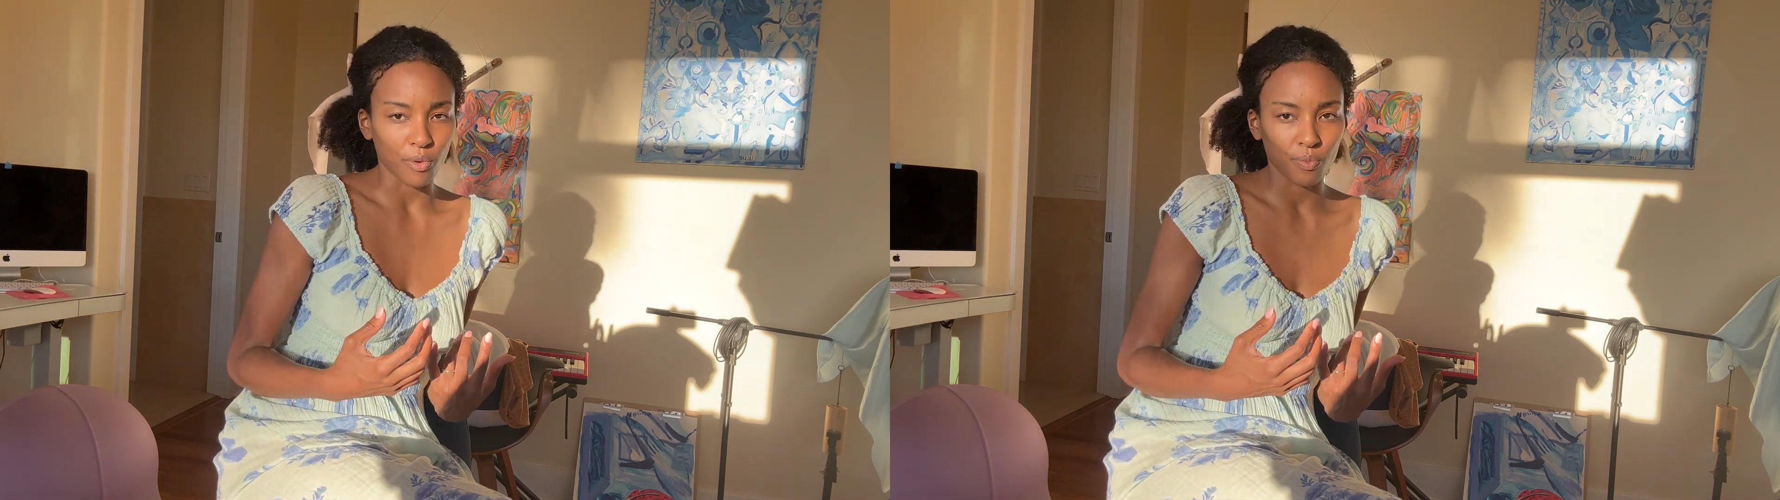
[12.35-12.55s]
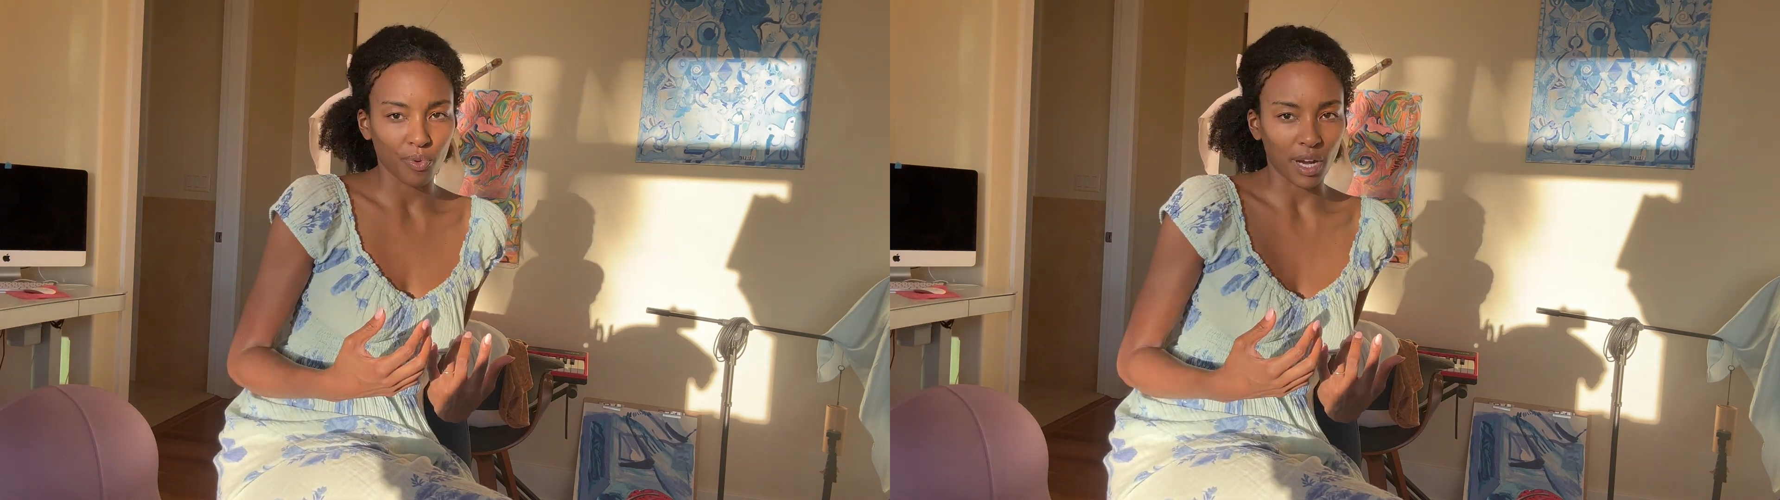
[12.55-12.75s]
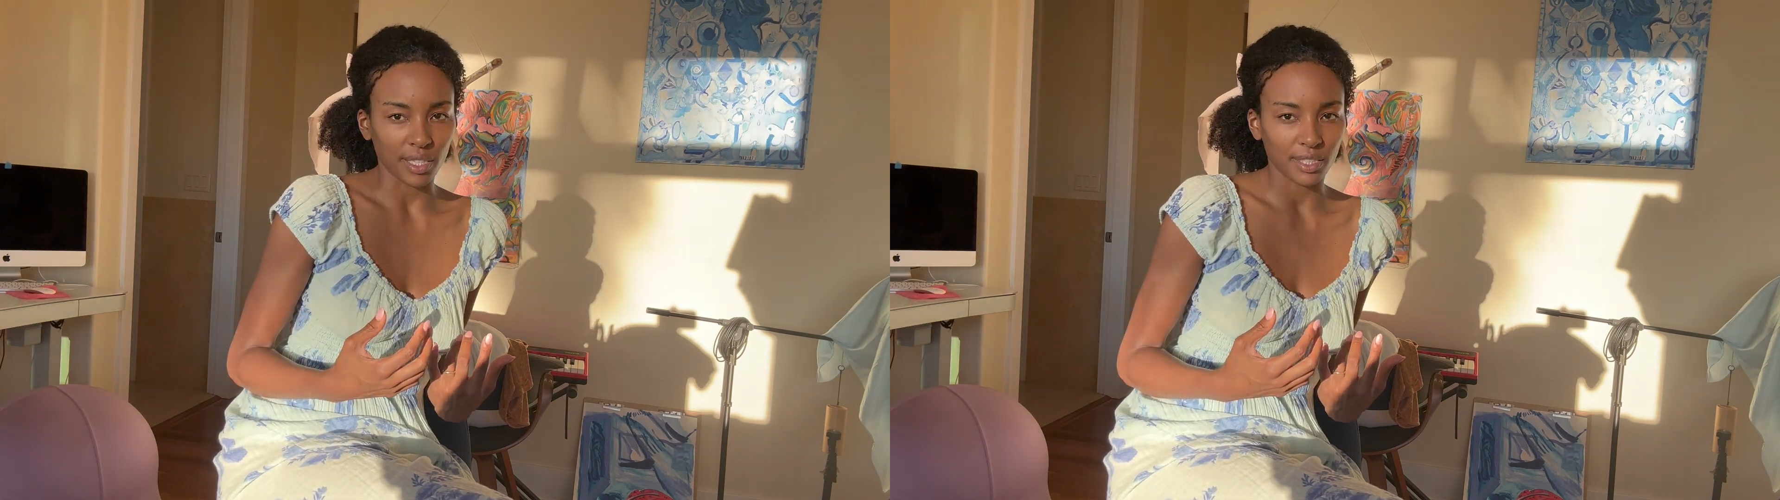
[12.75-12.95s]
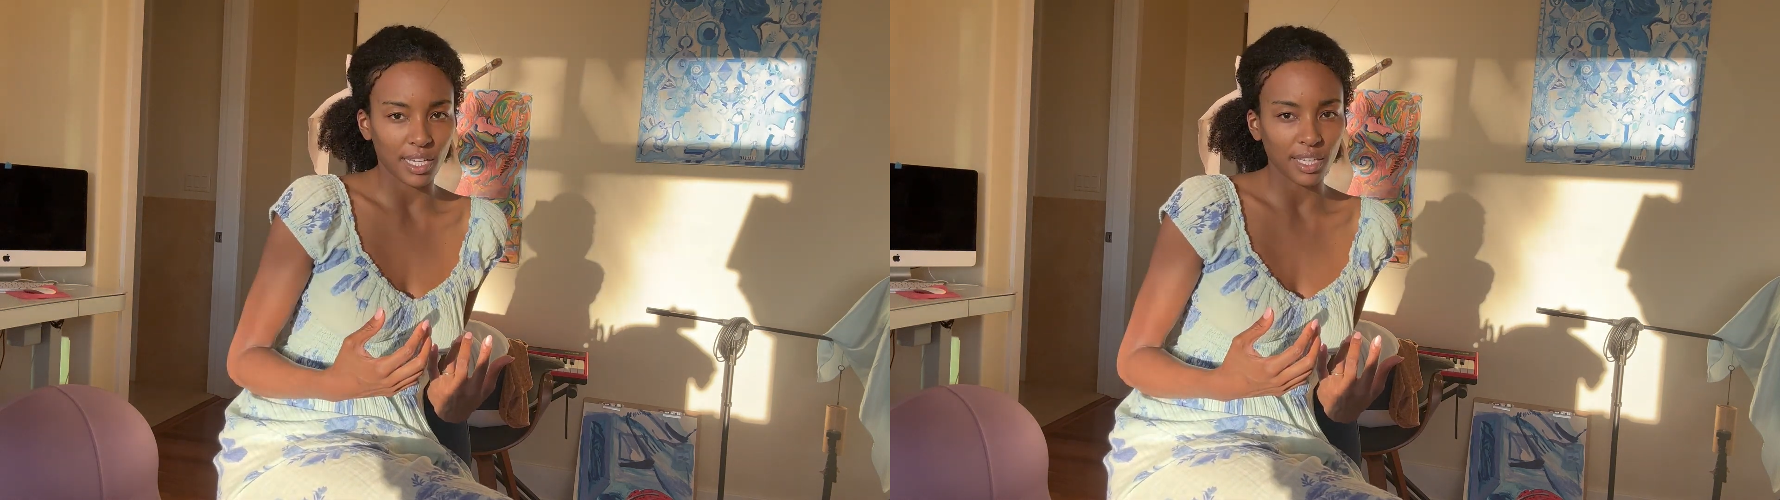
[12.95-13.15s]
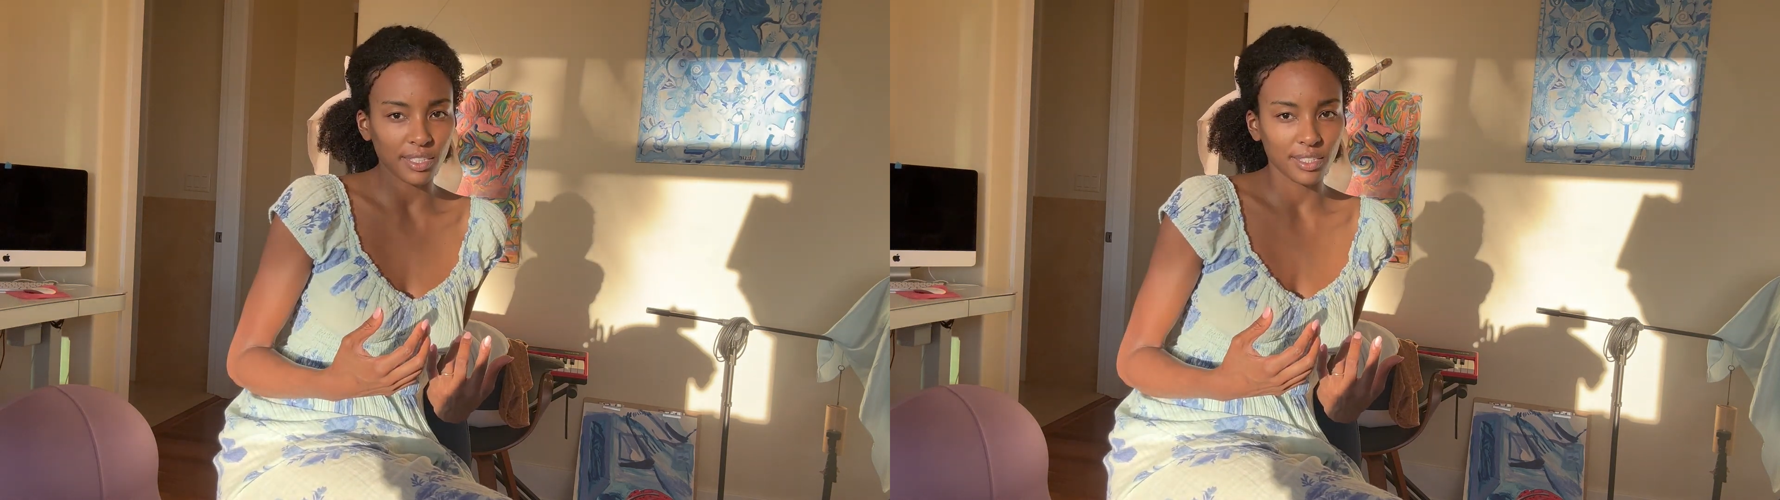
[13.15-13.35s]

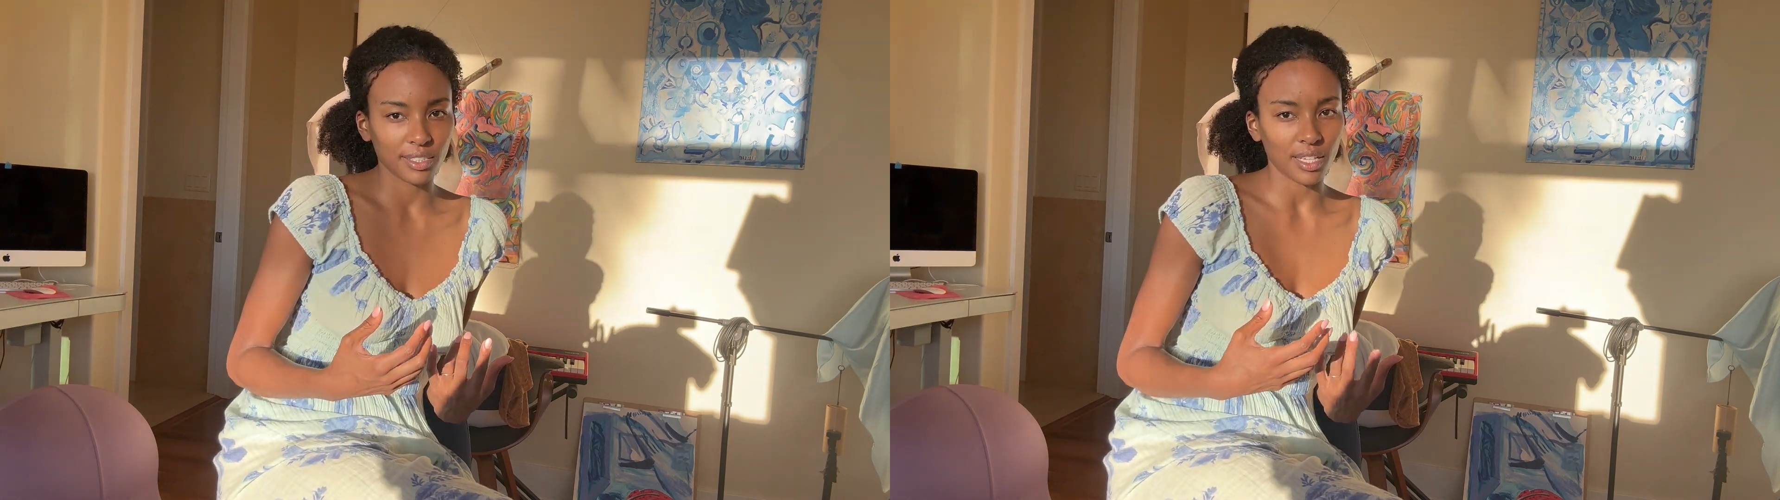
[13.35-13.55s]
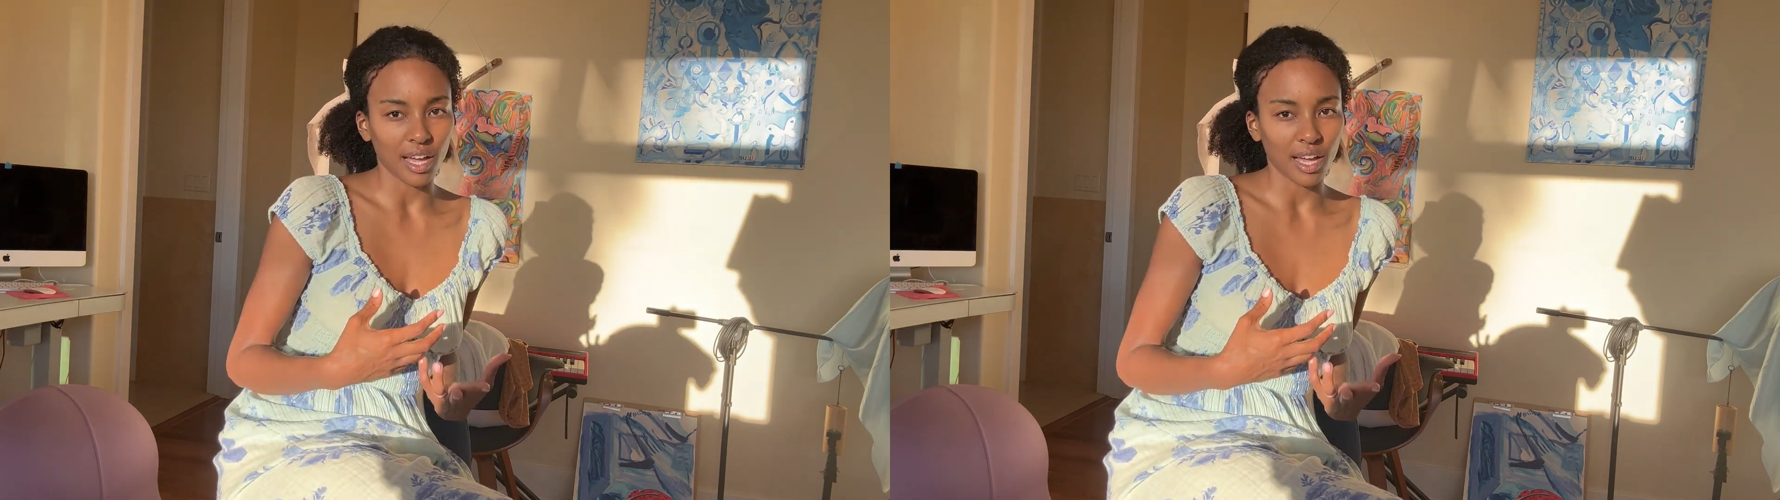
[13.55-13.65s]
process.